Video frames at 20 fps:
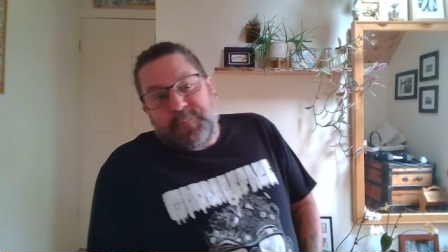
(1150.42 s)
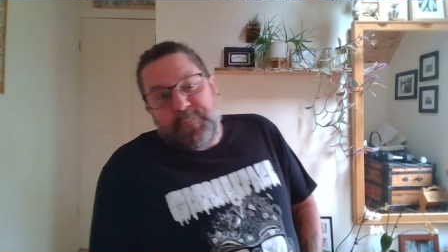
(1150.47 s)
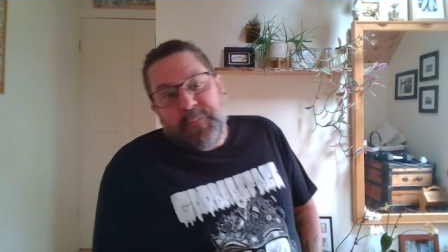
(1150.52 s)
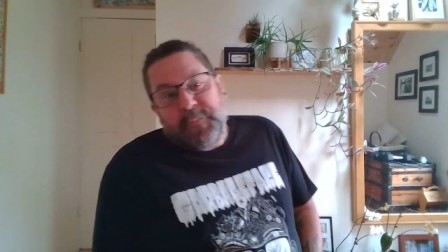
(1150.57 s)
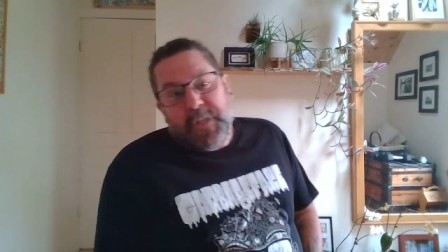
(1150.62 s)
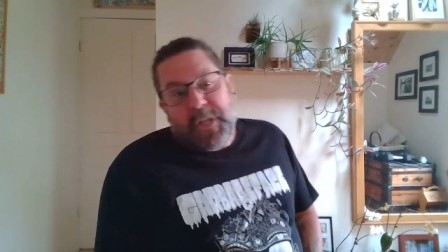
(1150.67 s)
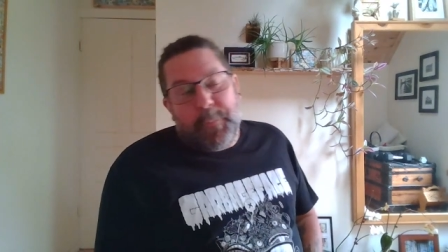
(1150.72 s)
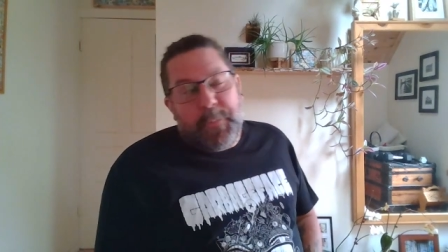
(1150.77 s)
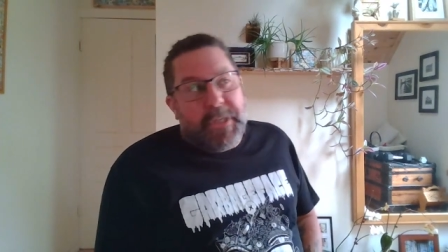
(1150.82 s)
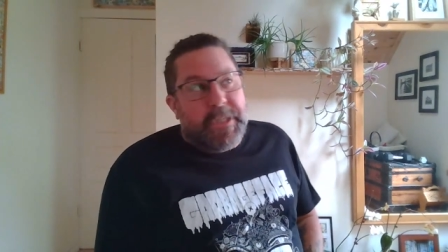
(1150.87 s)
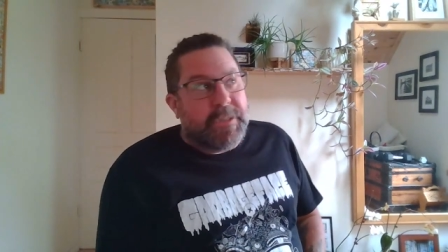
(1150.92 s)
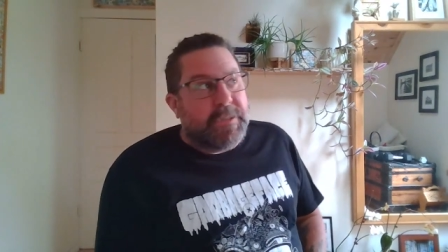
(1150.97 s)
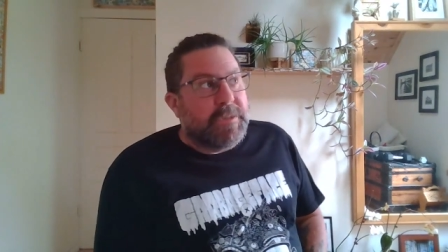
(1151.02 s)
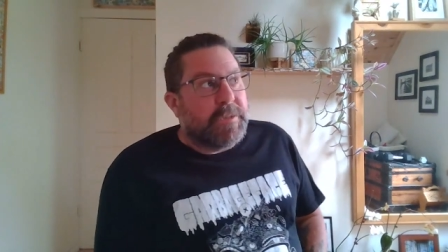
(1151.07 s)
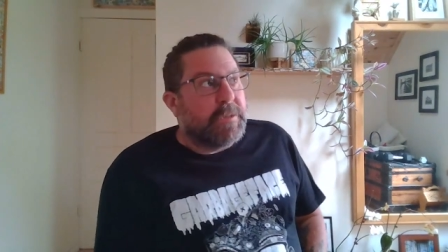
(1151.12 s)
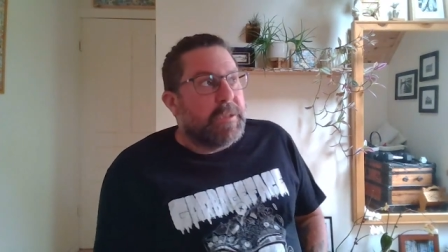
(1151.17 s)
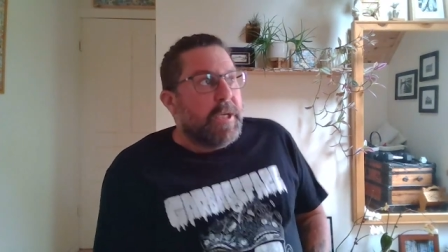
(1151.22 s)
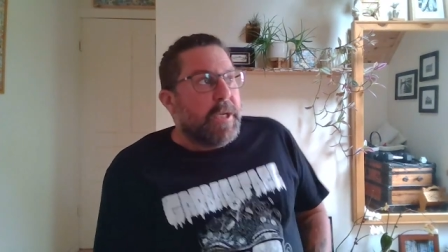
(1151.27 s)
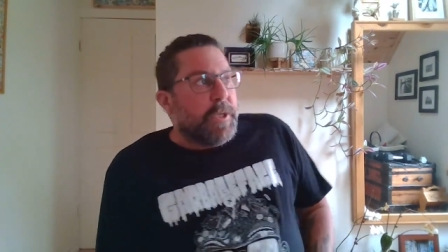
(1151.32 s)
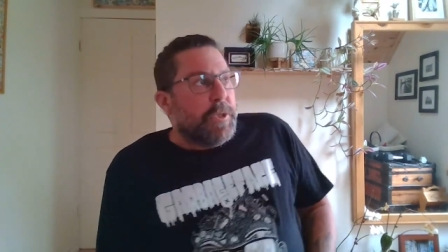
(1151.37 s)
I mean,
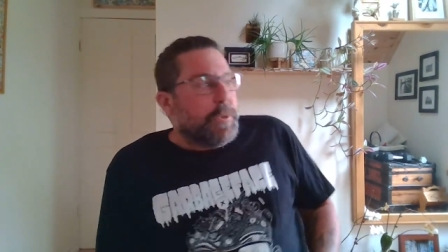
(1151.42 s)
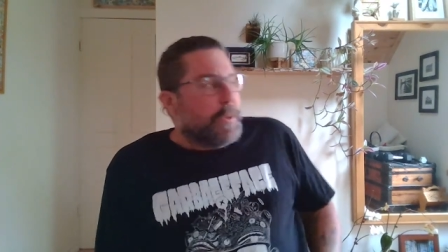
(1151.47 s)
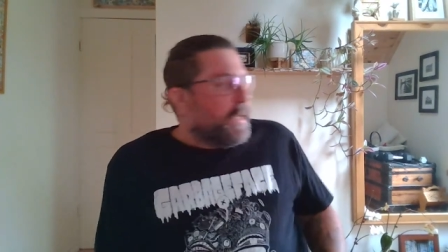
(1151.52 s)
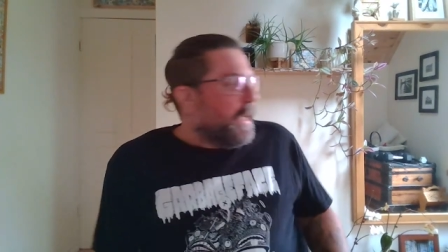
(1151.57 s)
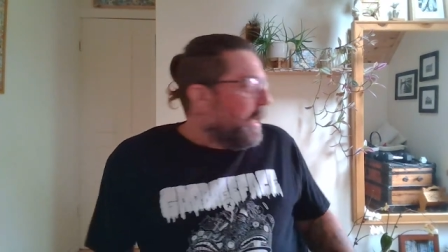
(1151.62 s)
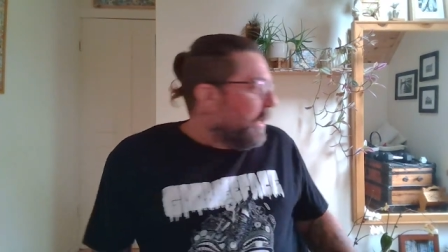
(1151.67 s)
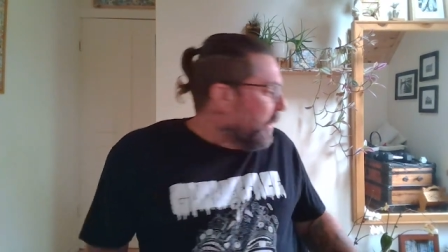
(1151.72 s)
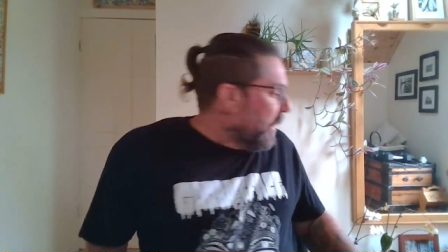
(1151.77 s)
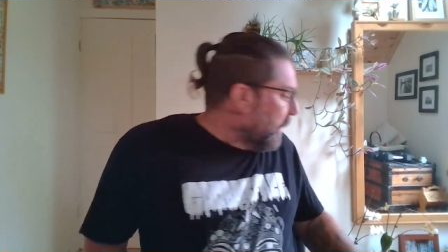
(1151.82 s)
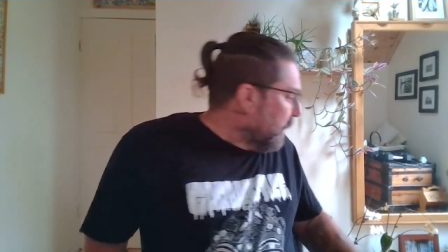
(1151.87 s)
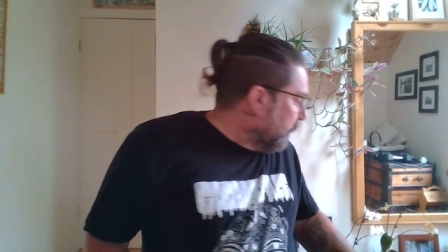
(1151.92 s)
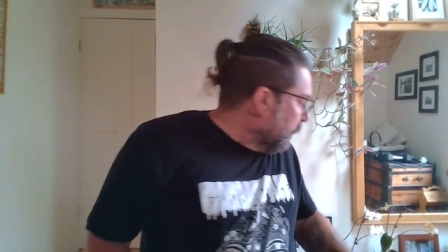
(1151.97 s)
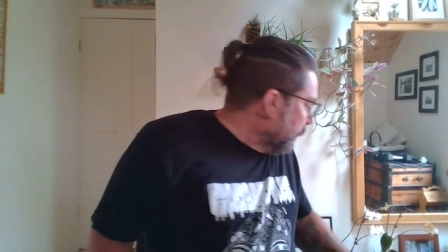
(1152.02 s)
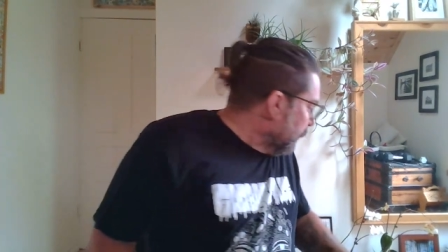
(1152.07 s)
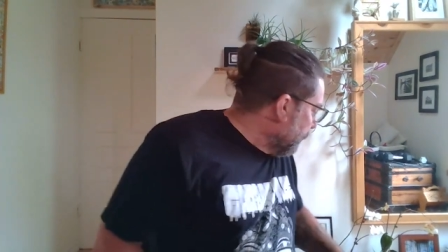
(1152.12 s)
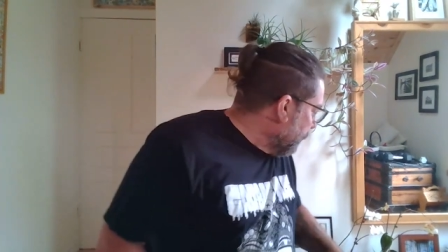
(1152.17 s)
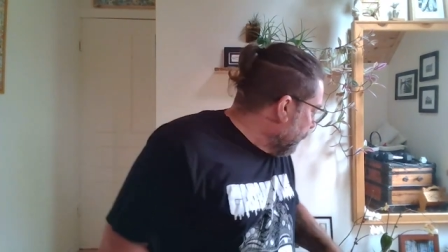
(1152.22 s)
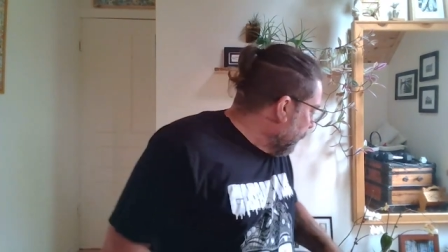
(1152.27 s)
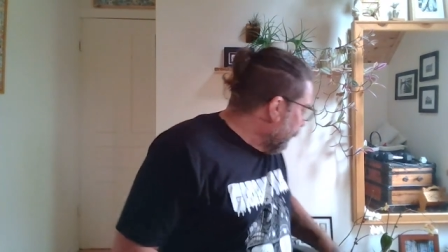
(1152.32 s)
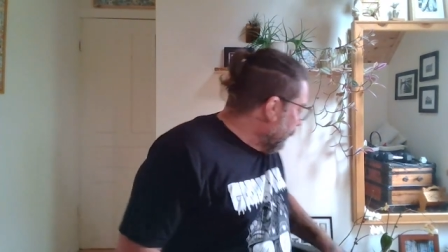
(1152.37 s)
you can't, I, there's
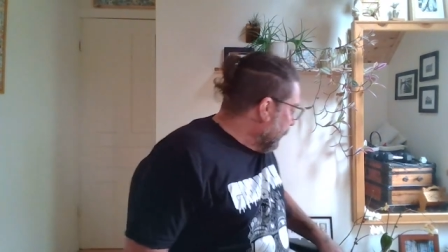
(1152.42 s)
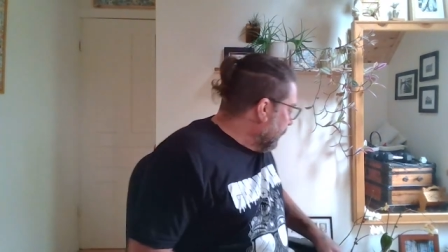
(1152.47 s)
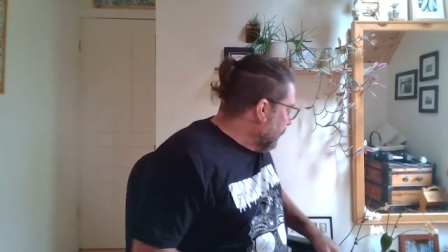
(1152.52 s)
a perfect